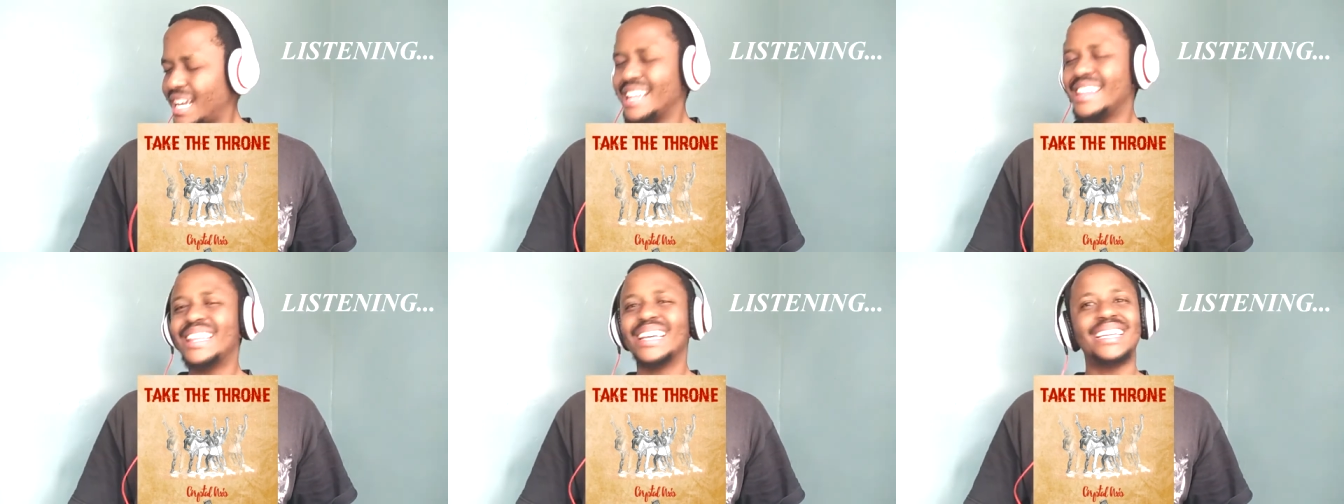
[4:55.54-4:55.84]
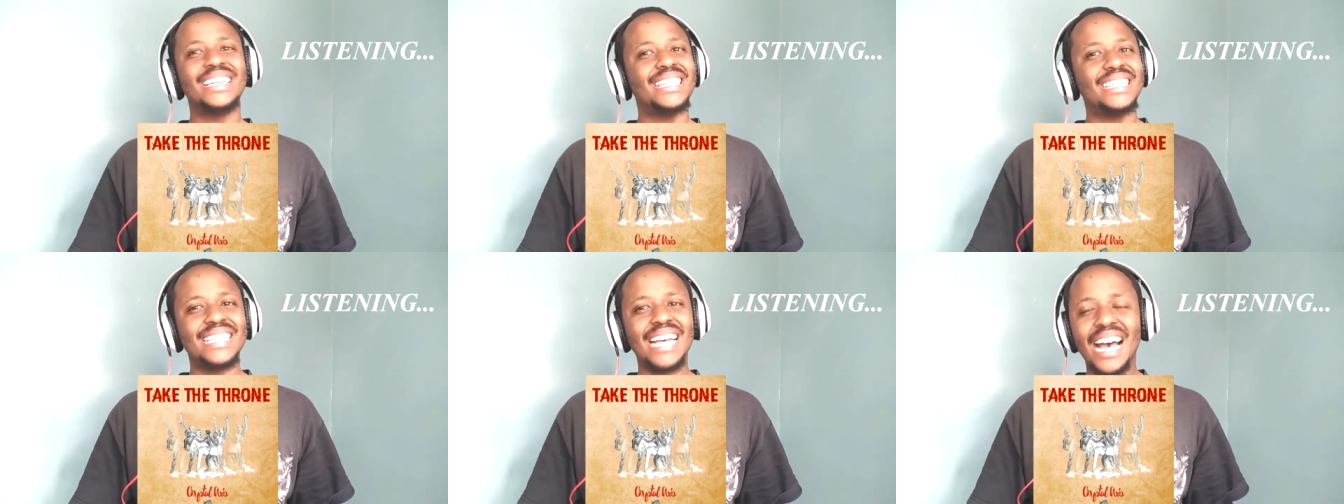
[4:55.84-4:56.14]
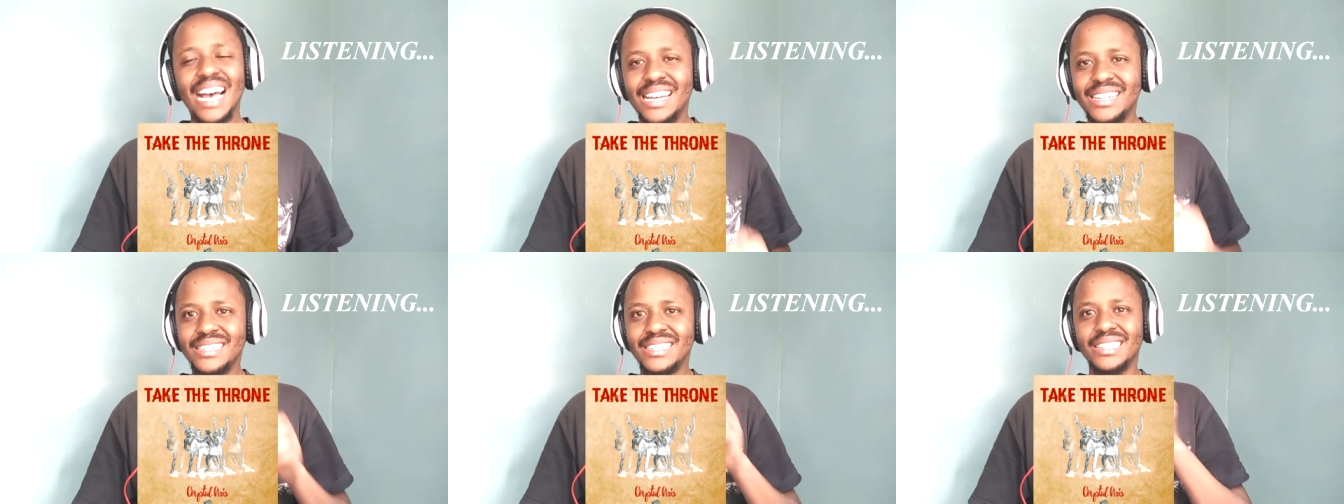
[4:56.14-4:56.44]
the
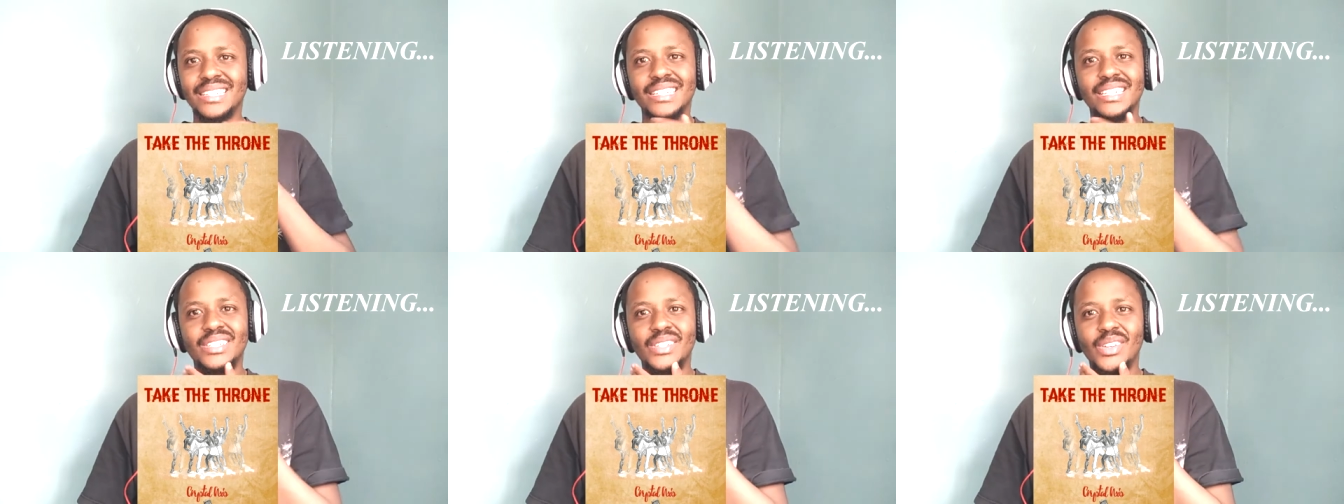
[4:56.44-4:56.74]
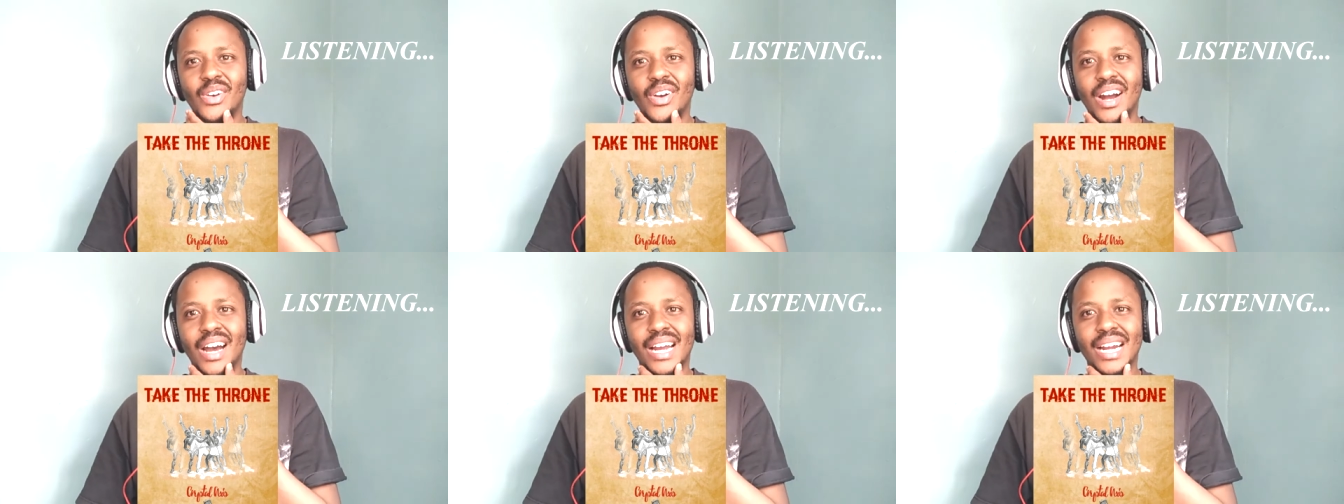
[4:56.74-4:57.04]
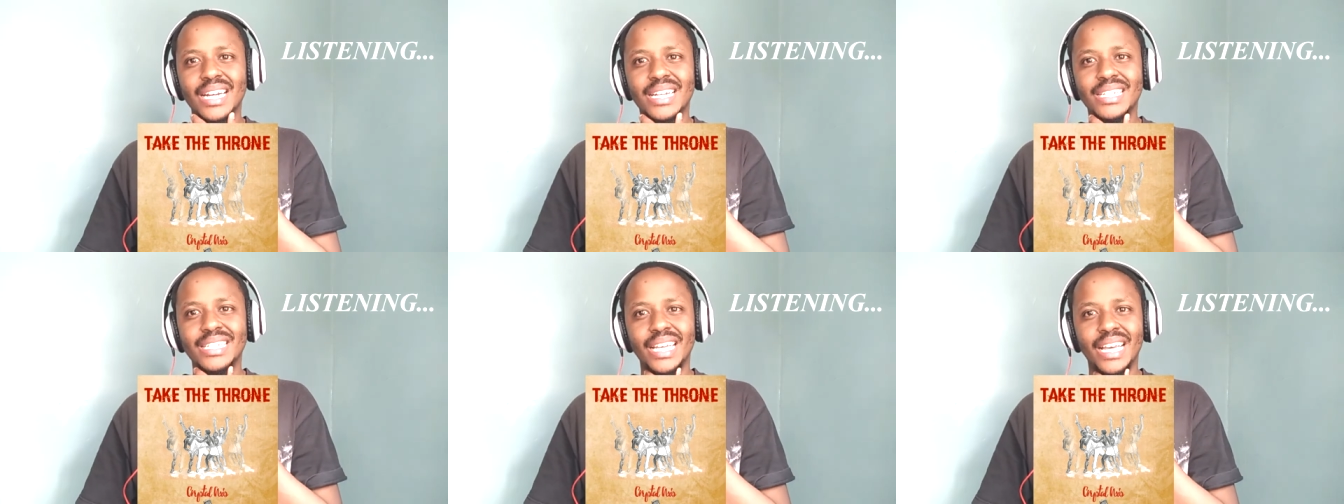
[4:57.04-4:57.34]
guitars in this song are
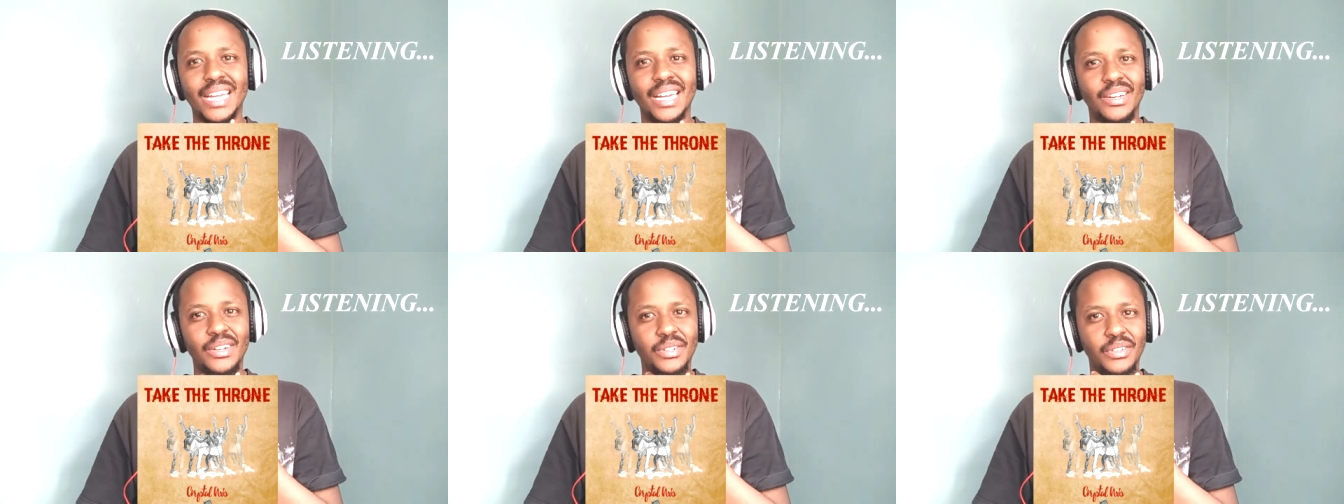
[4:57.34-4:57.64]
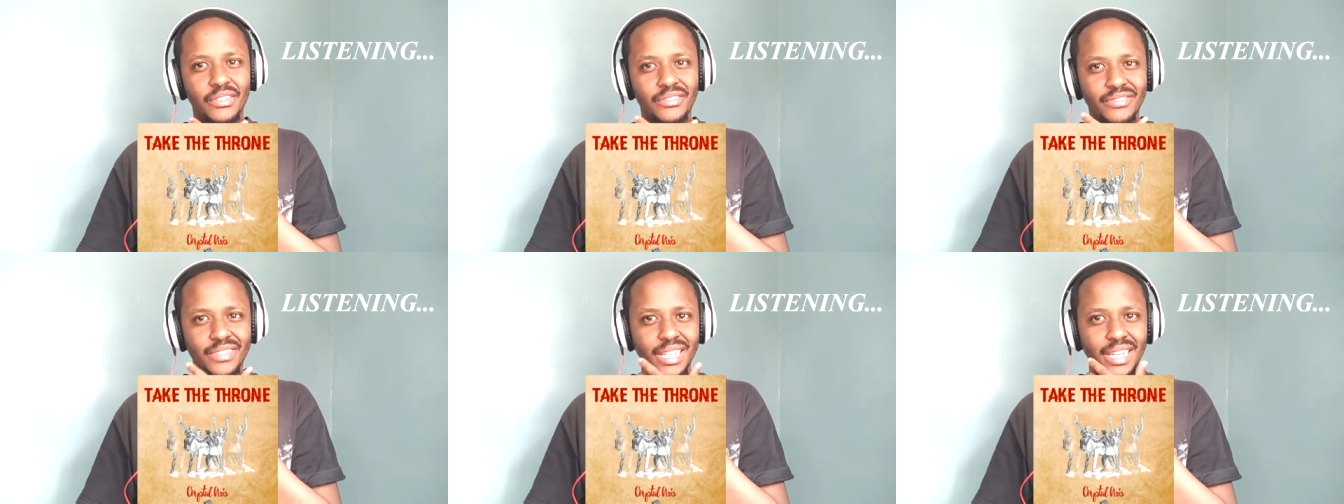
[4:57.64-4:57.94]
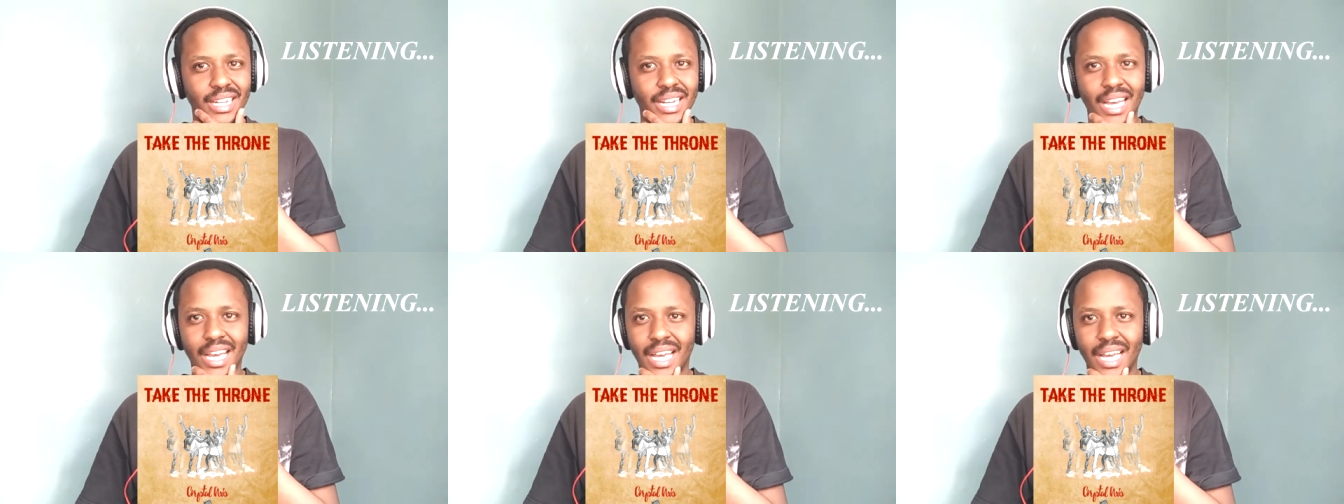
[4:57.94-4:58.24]
a 10 out of
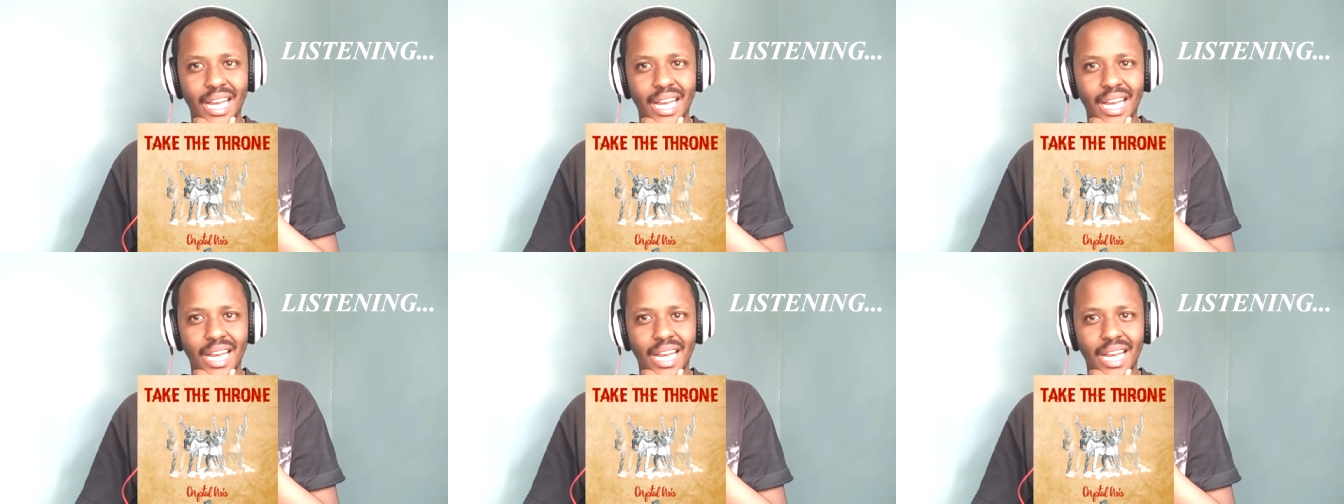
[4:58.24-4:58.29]
10 I,